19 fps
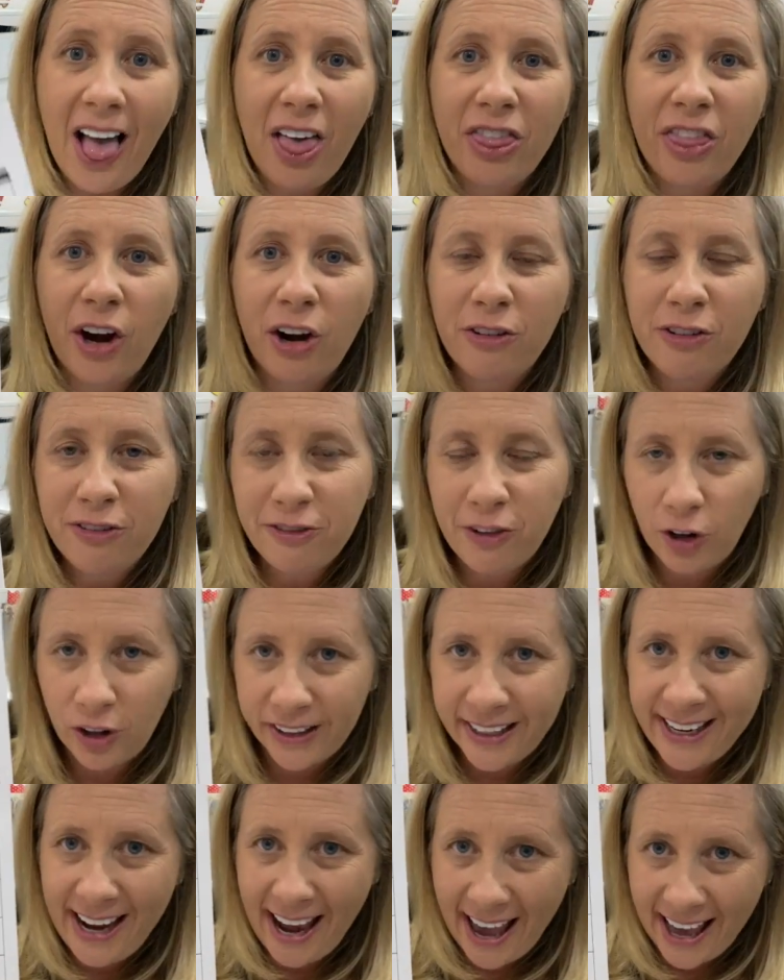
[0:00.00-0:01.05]
They're
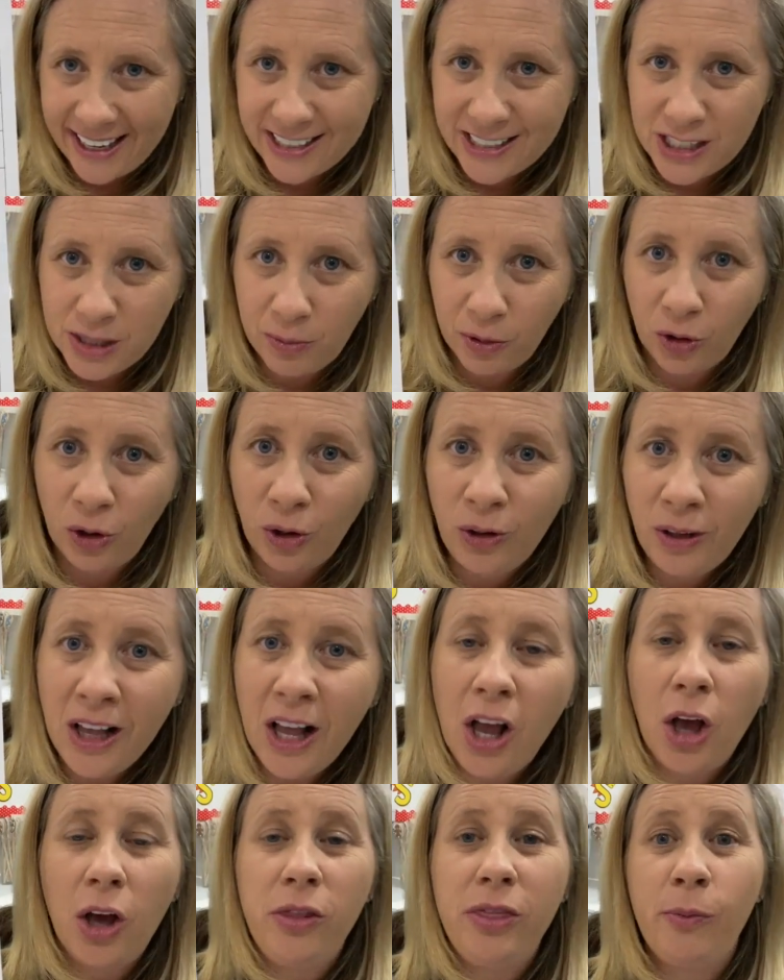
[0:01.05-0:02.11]
fully editable.
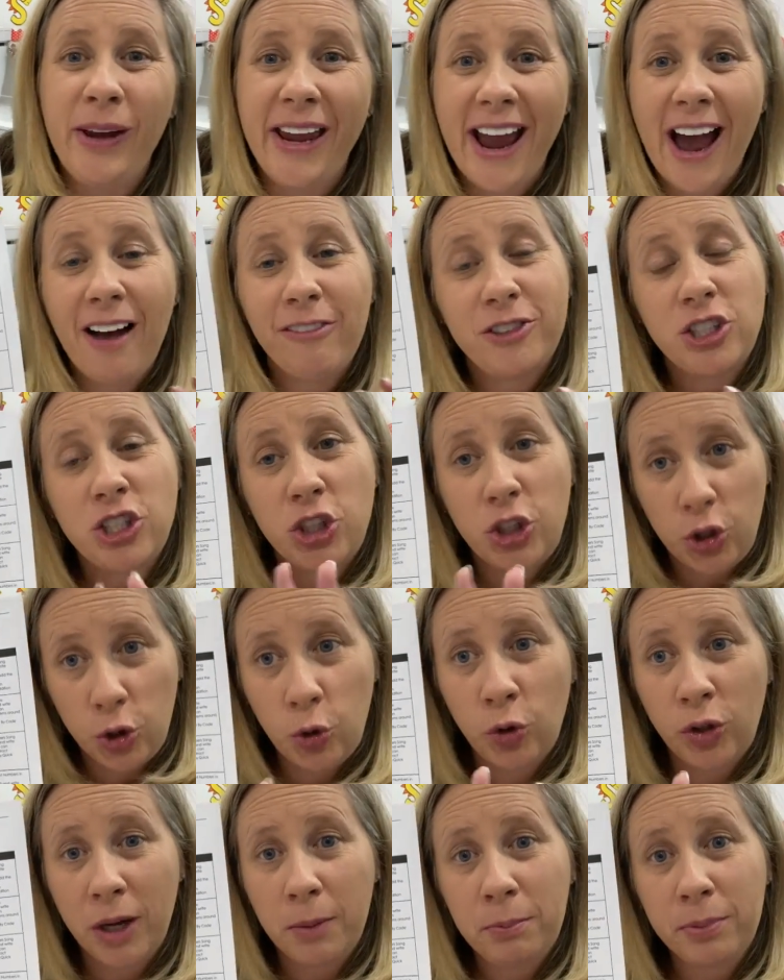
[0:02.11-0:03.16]
We have
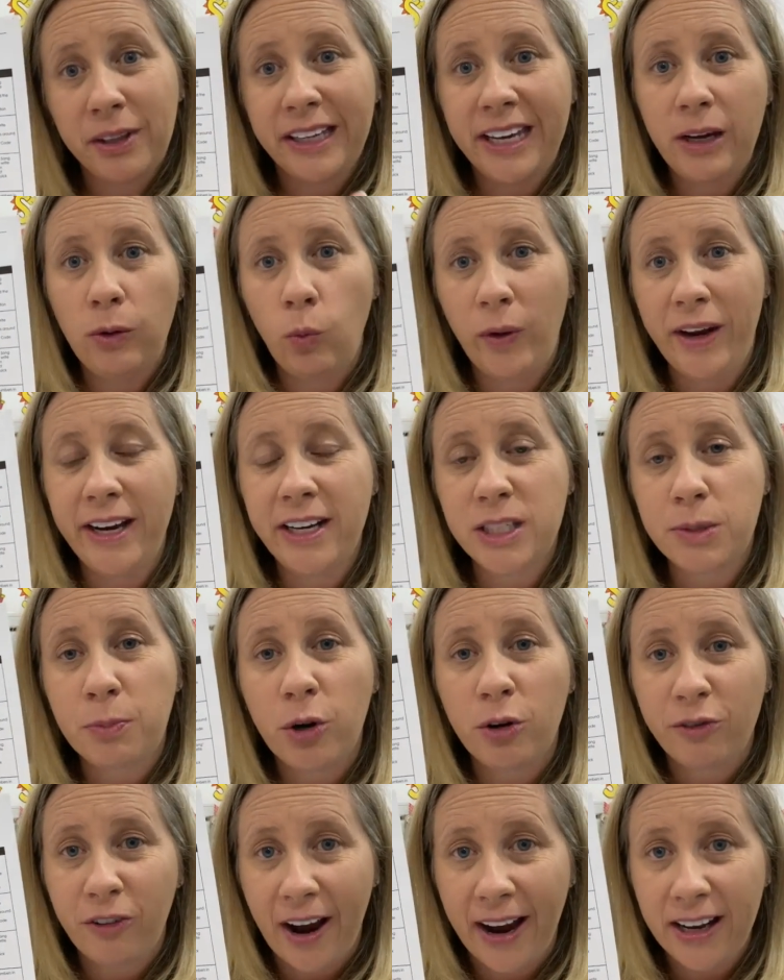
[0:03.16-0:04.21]
2 complete weeks
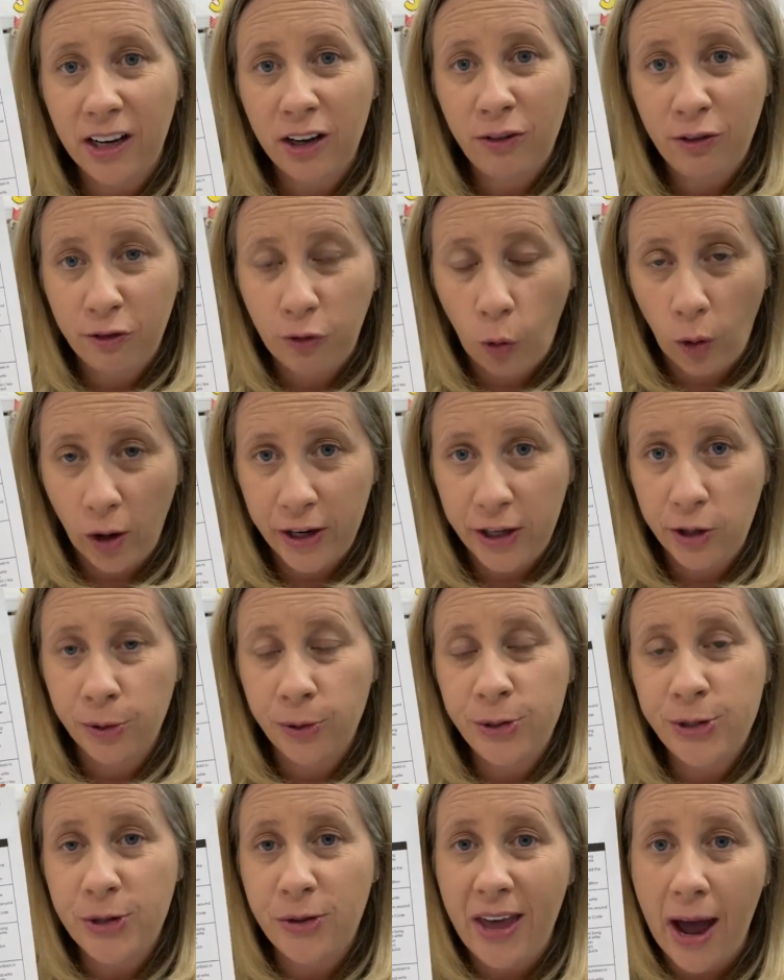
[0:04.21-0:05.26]
provided for you,
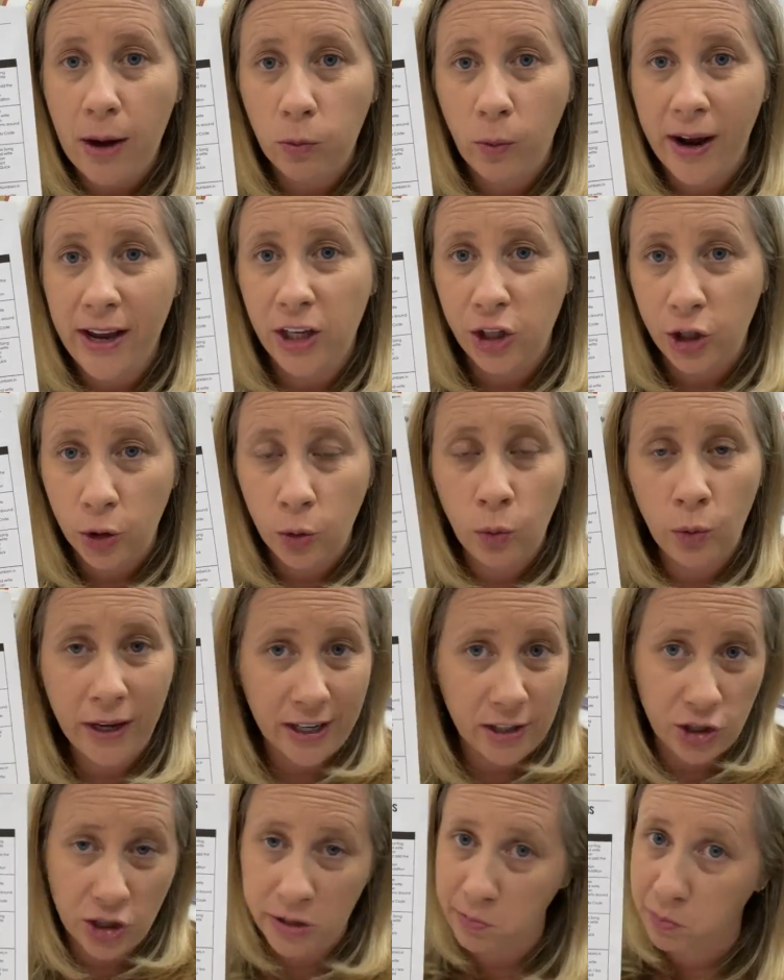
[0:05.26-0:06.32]
so that way you
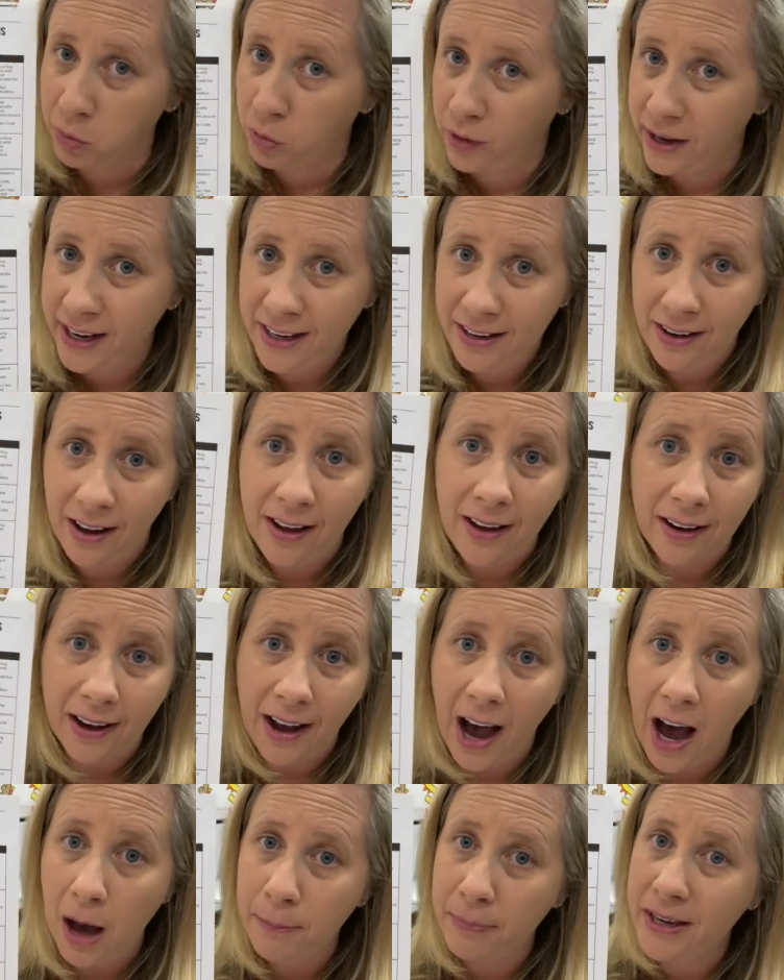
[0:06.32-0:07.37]
can just print,
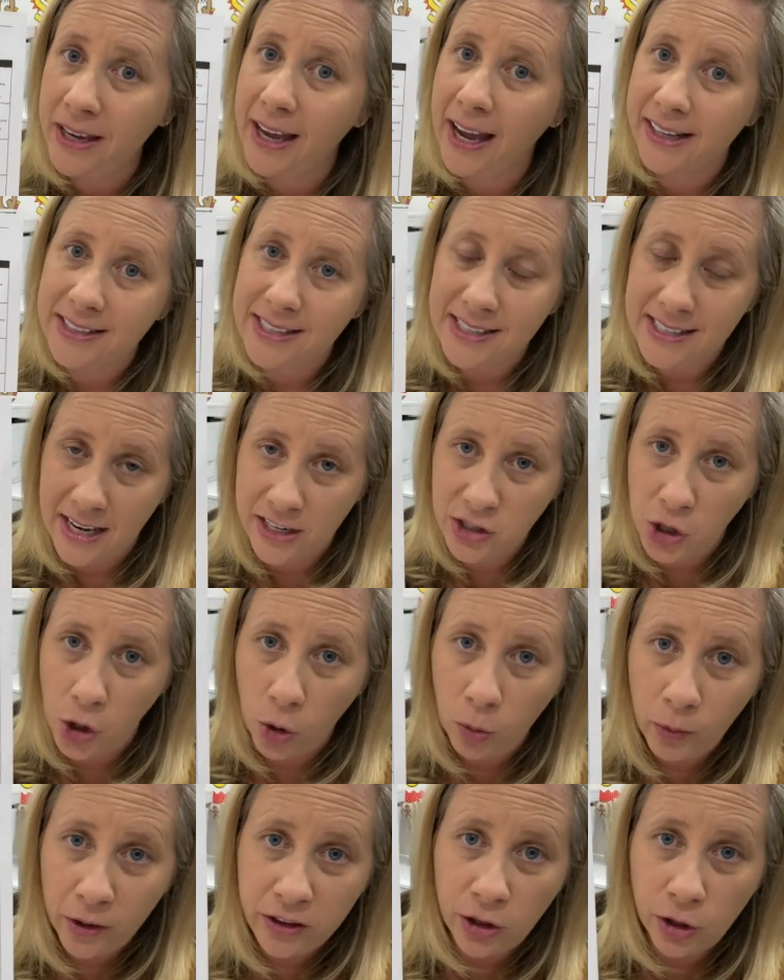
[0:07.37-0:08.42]
copy, and send
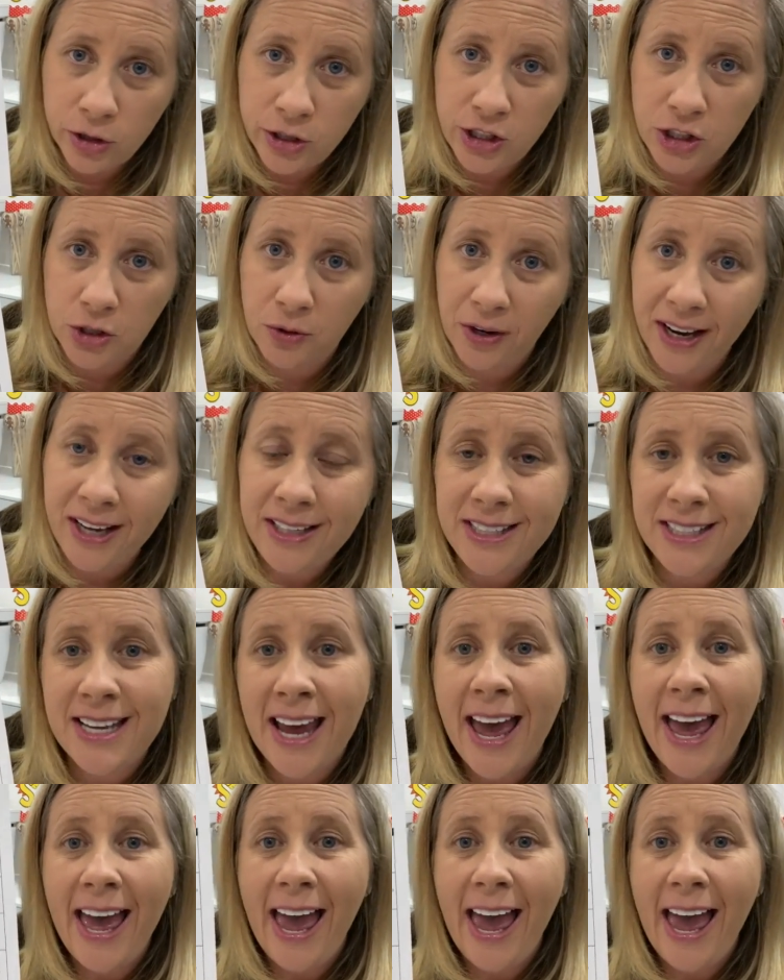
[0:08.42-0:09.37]
home with your students.